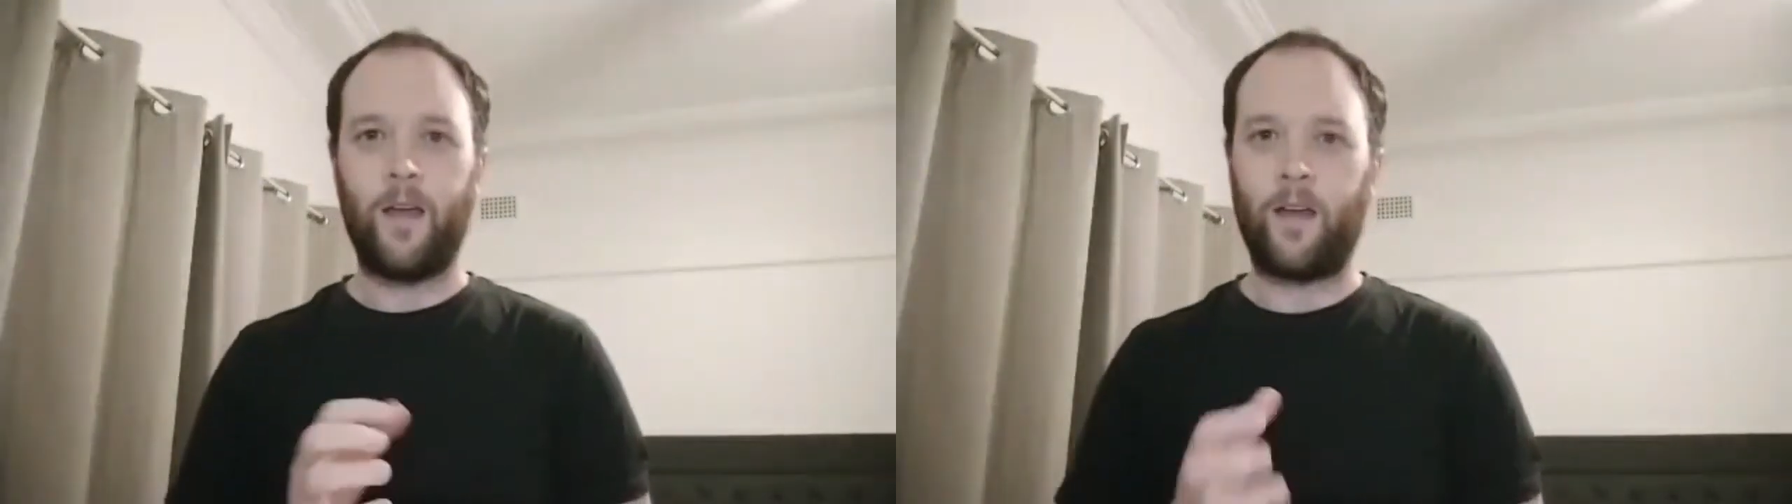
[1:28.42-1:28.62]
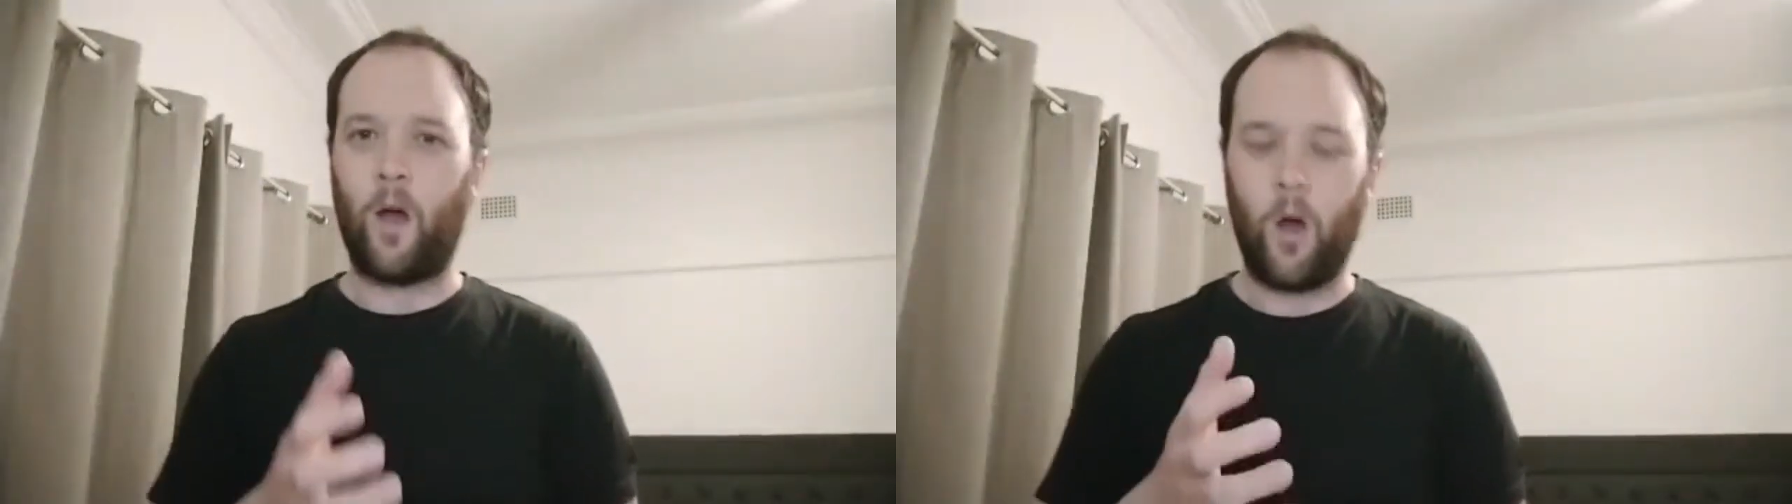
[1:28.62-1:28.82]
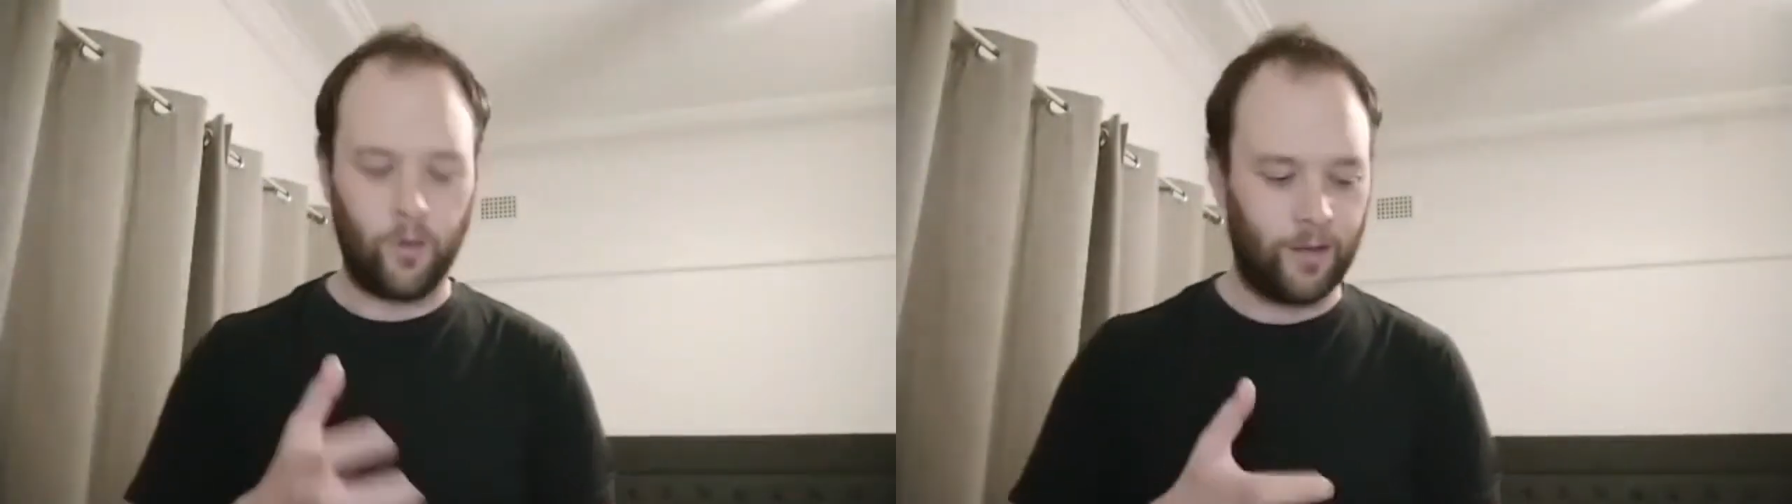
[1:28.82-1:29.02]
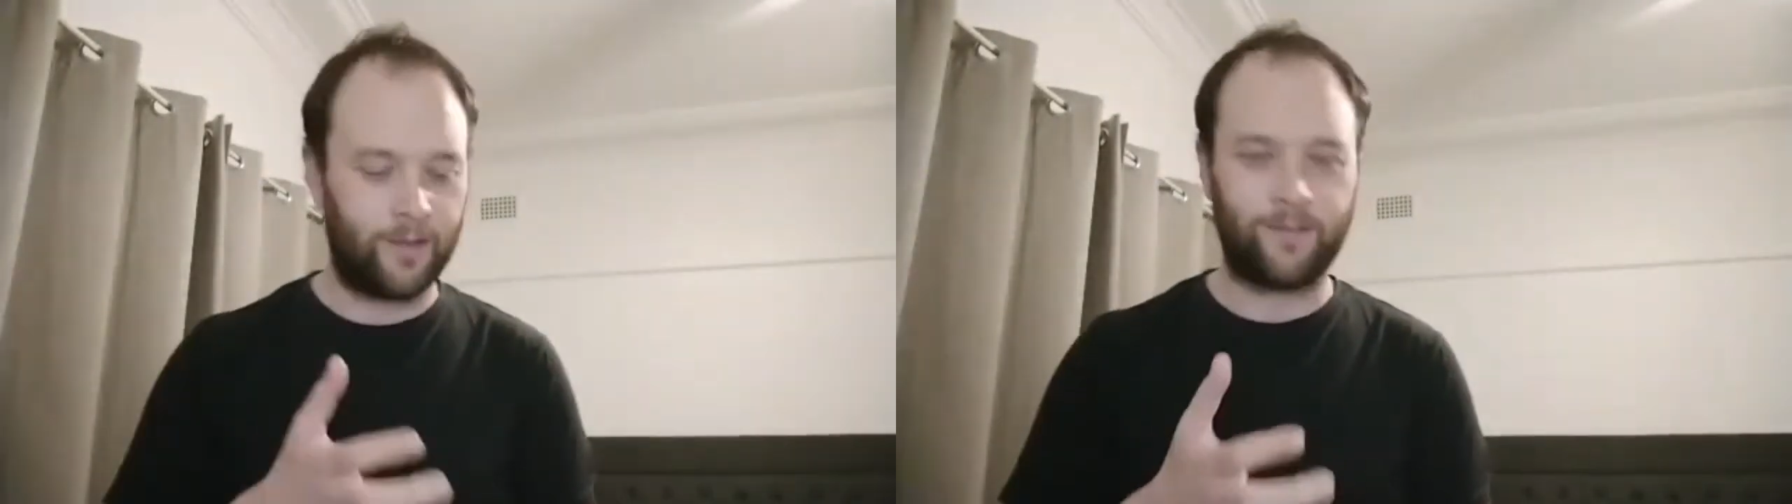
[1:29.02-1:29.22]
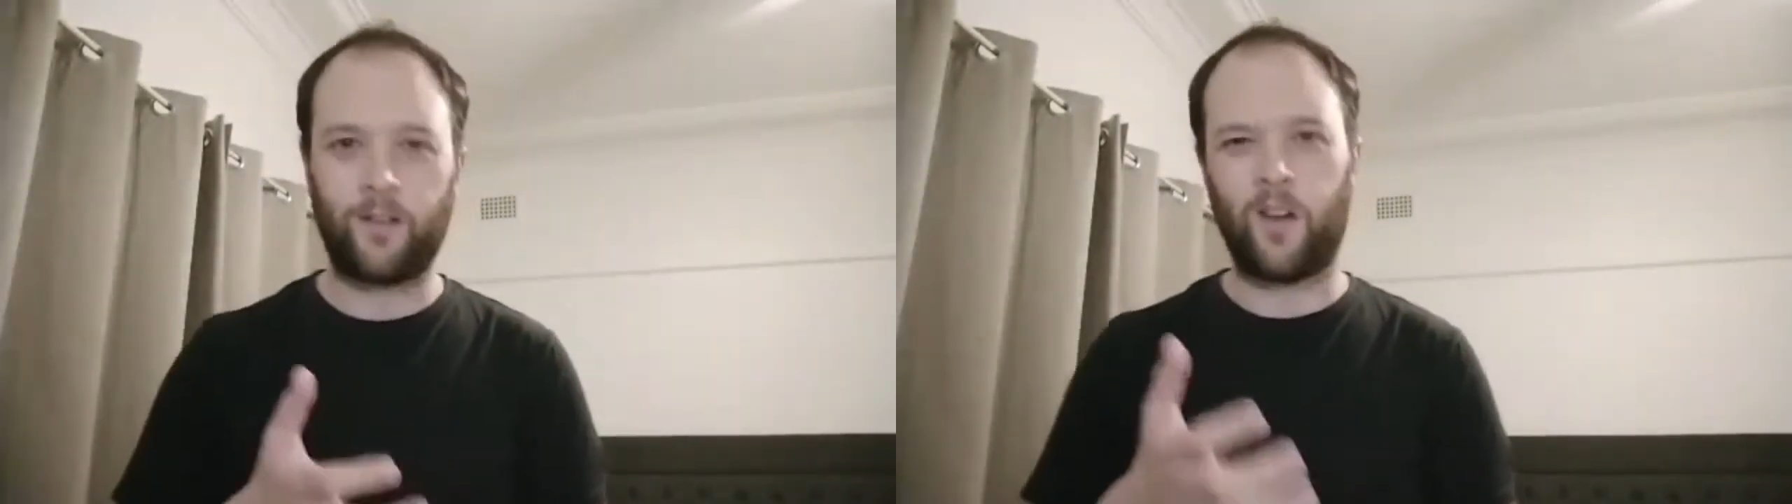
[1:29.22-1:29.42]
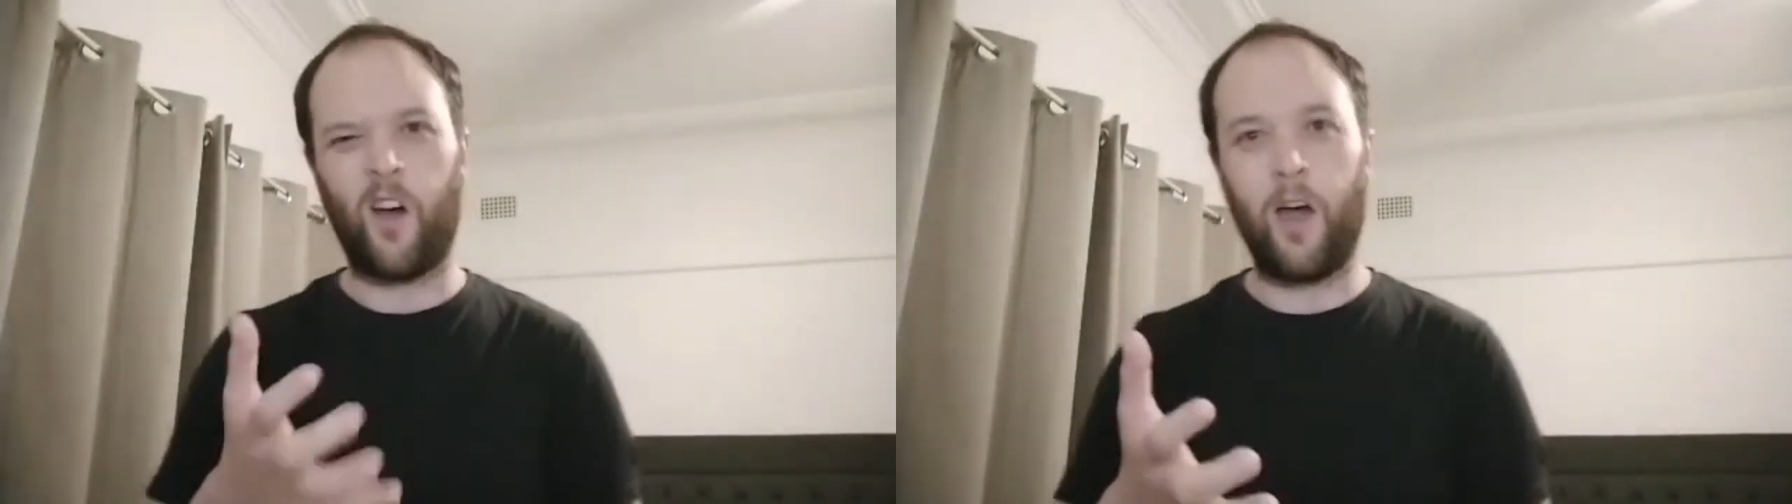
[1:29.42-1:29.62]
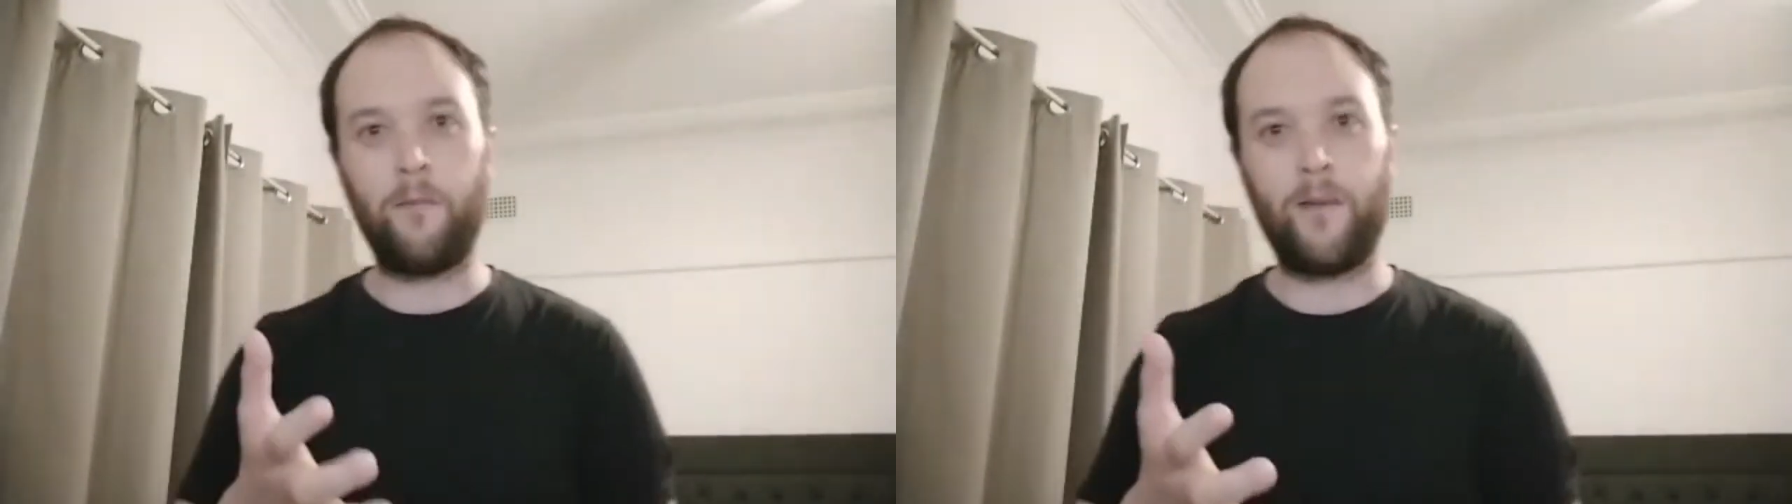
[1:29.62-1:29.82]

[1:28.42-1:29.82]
Now, holy, I